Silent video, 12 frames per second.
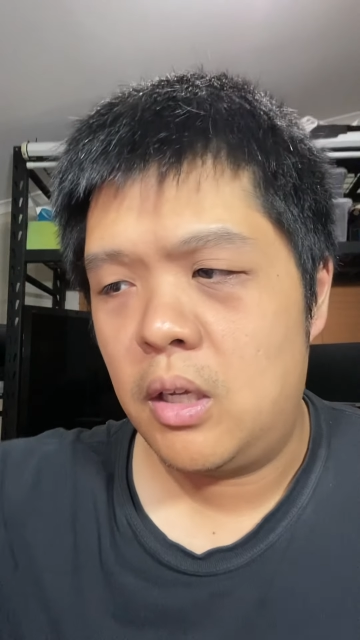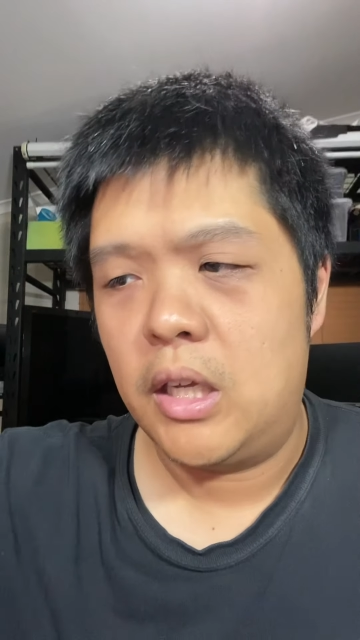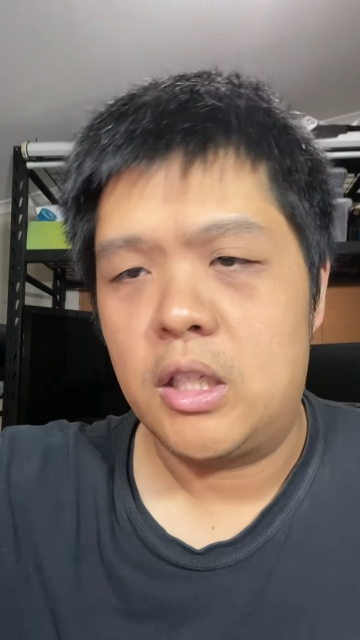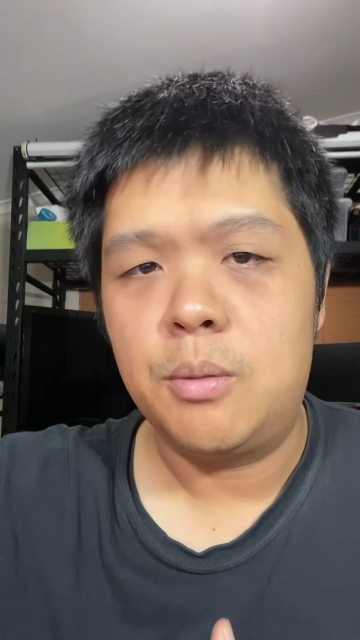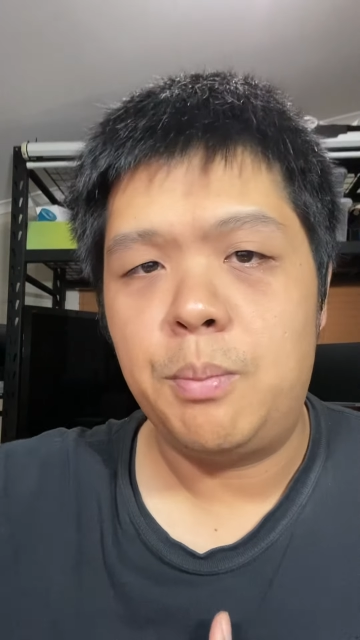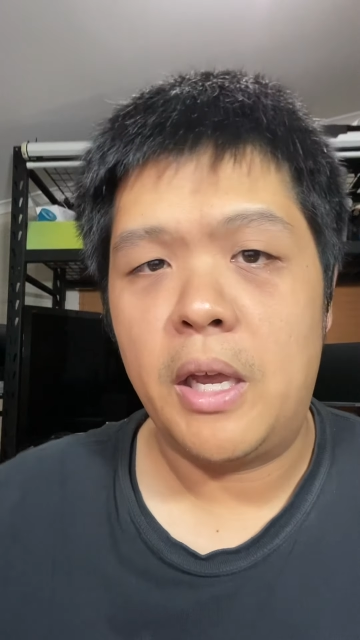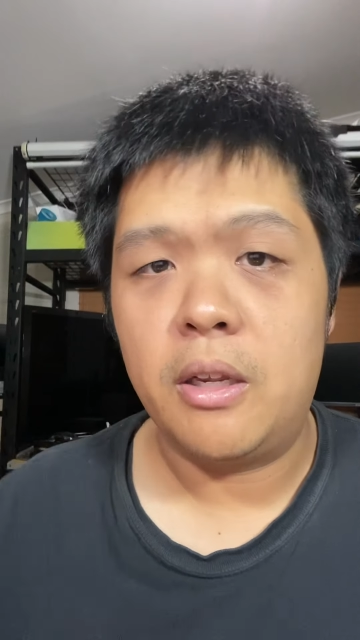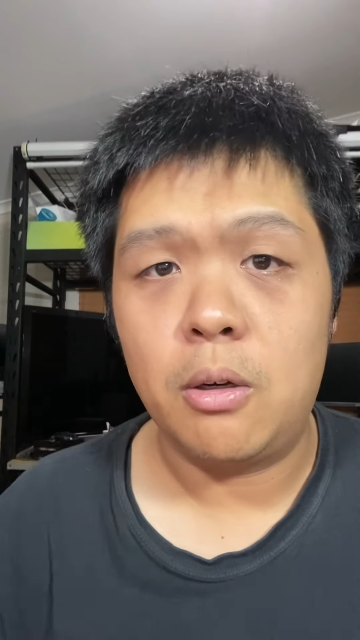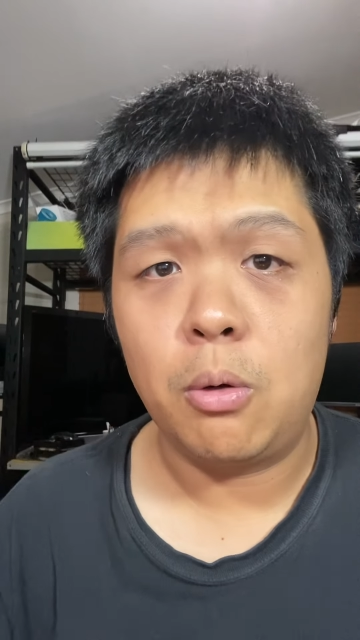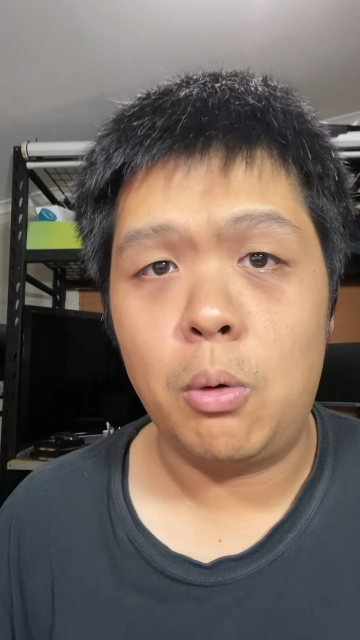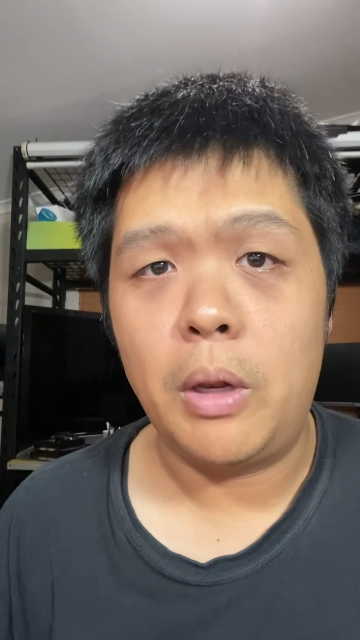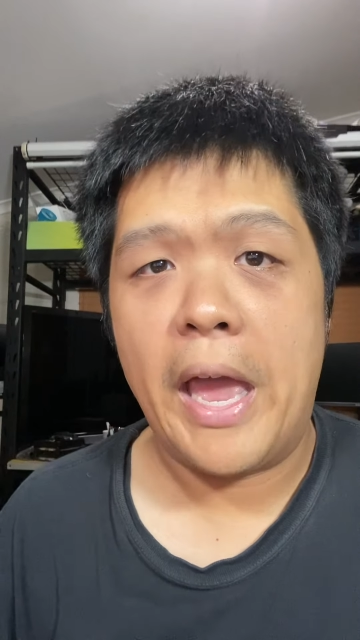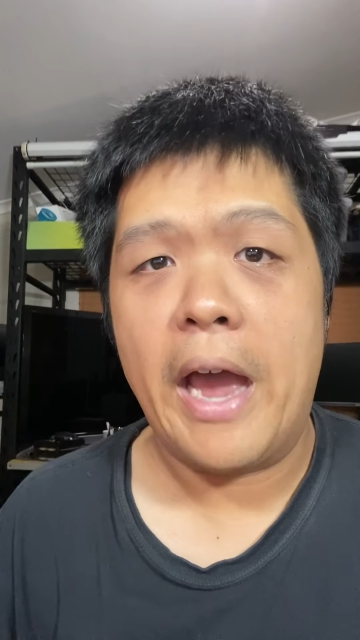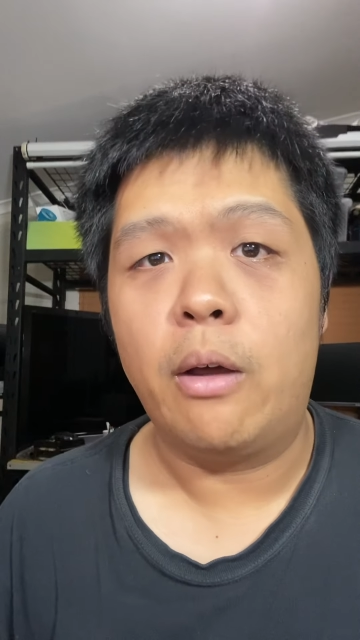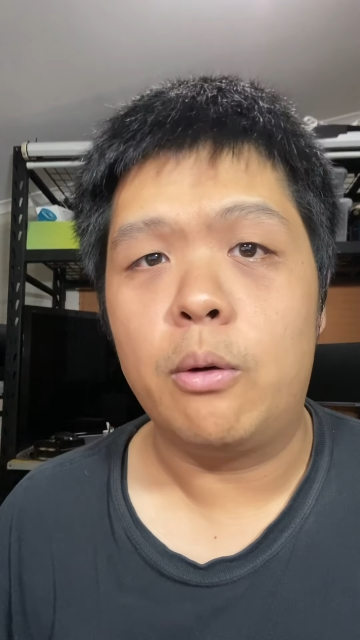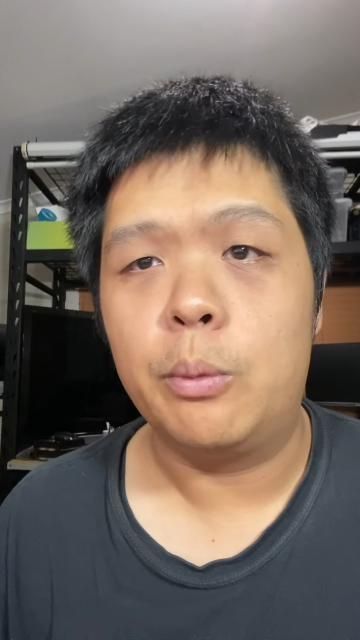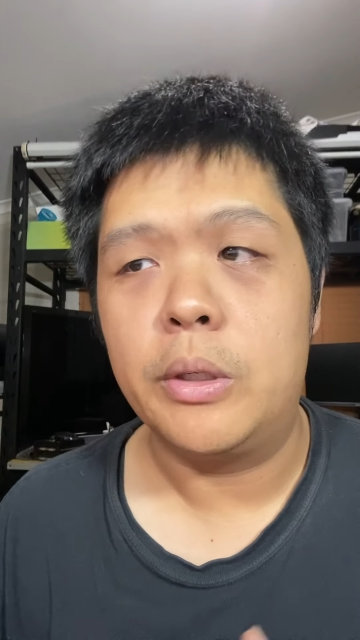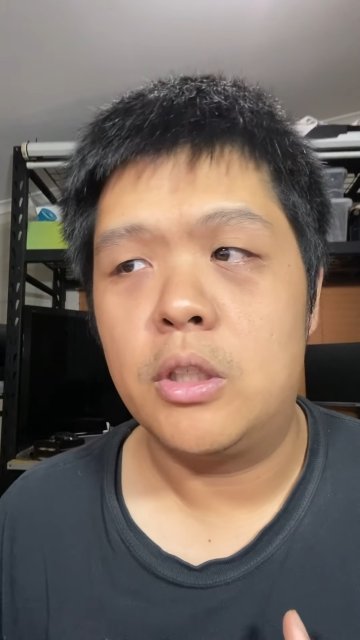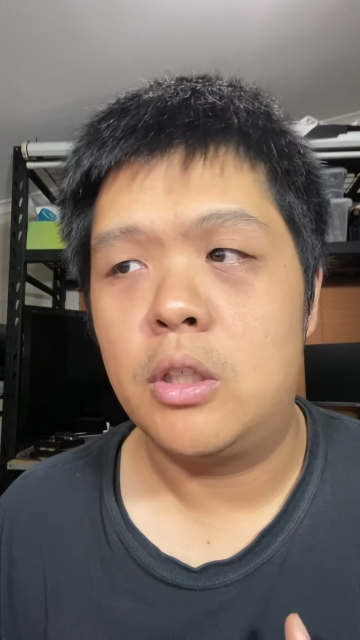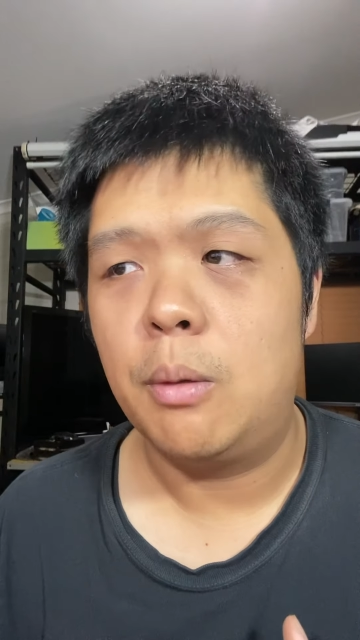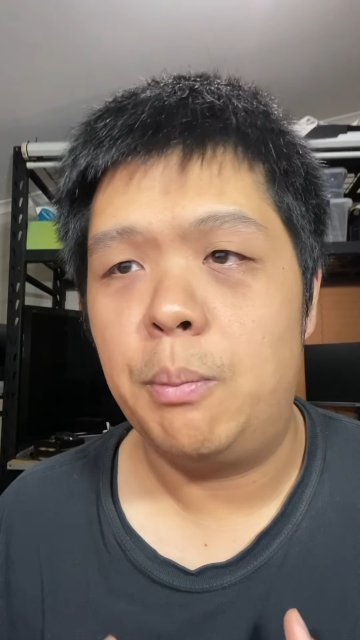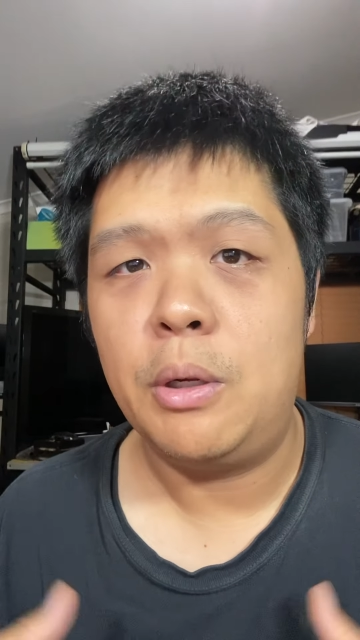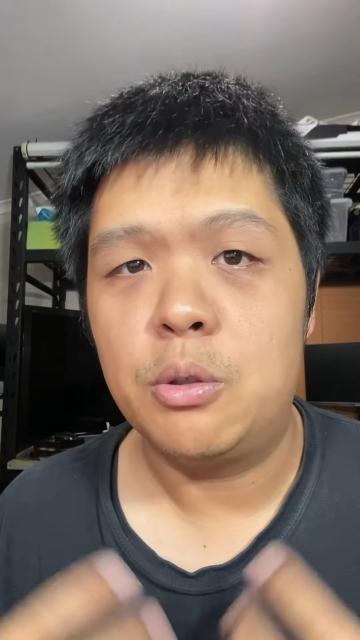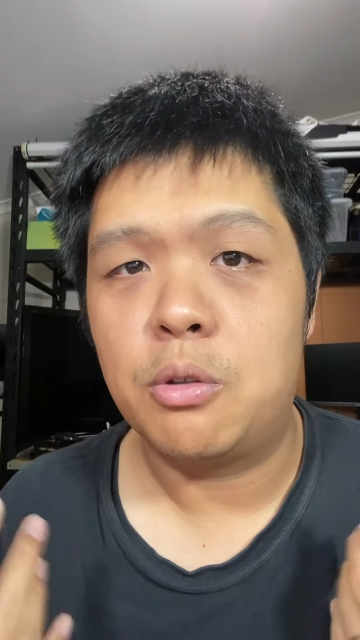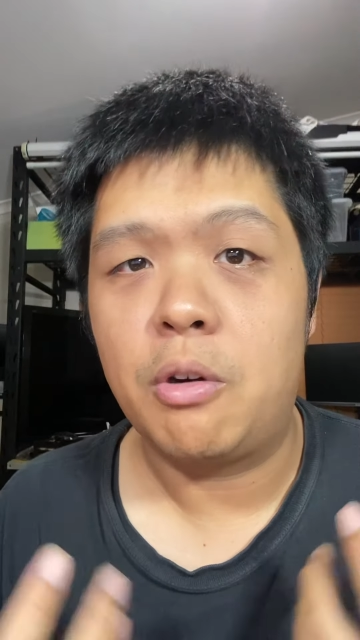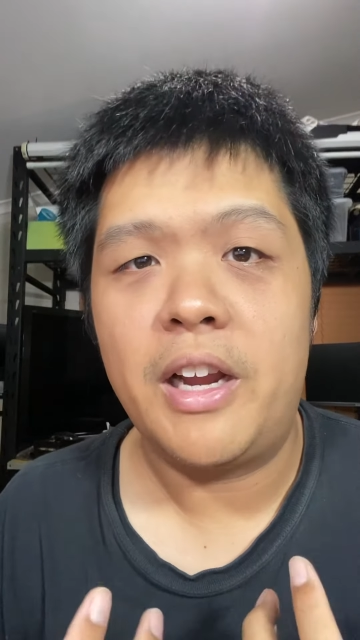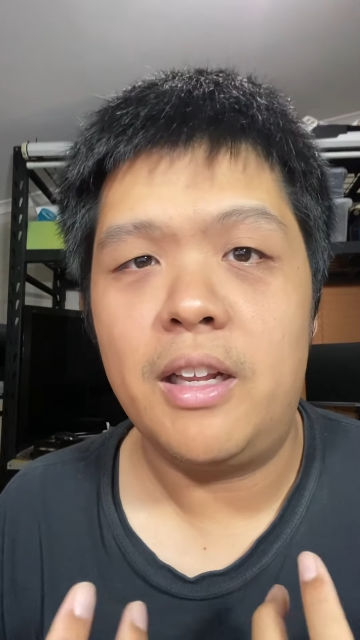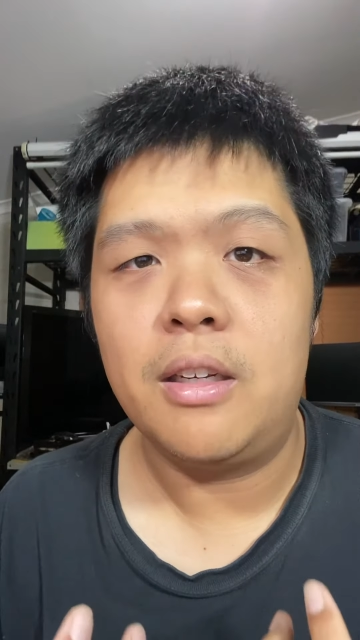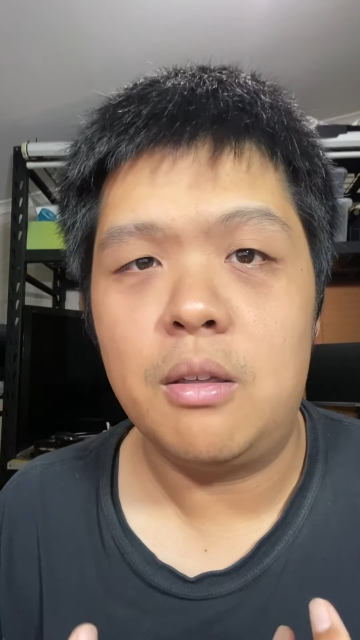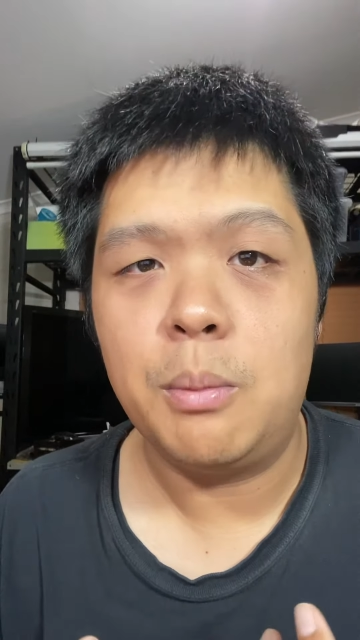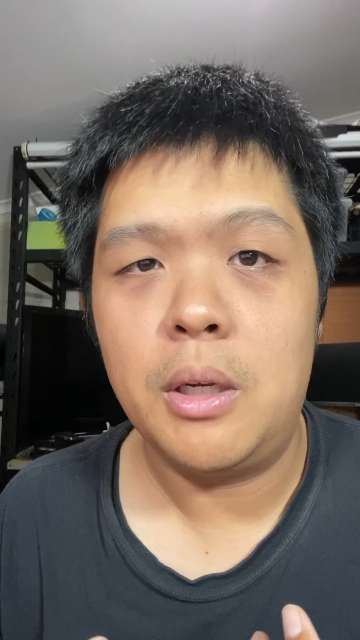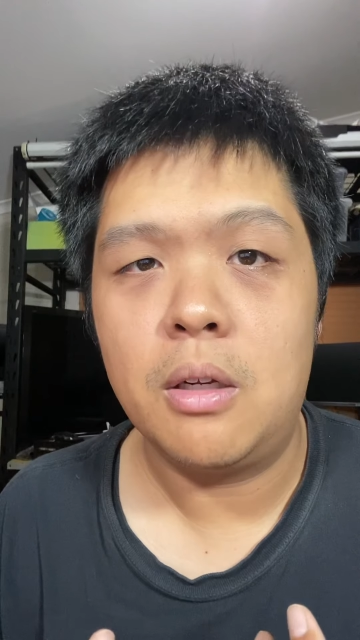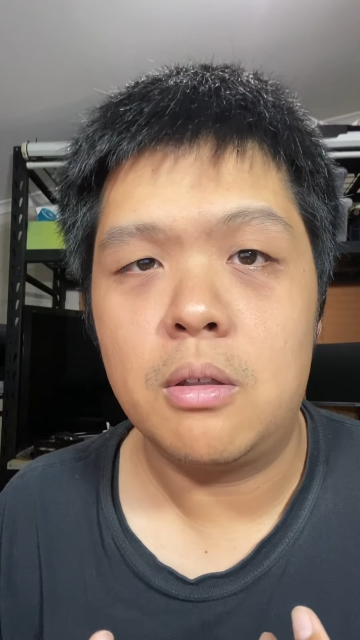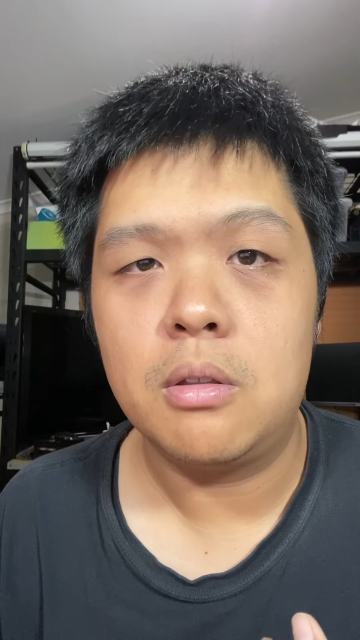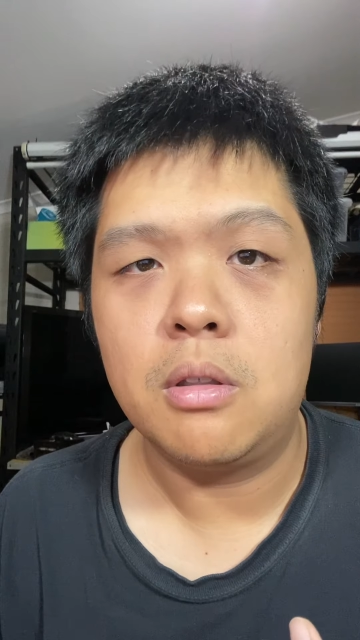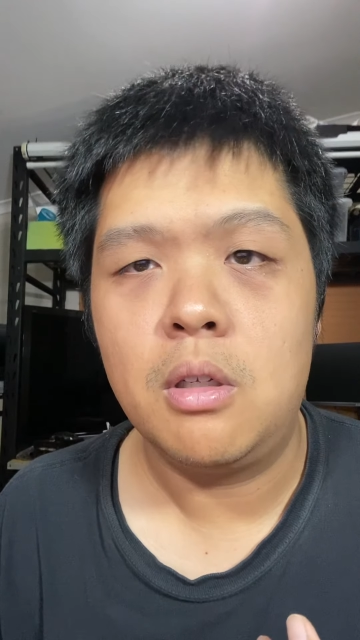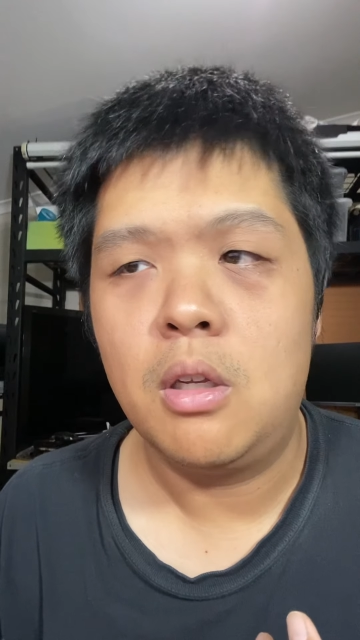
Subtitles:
expand it all out, which appeals greatly to me because,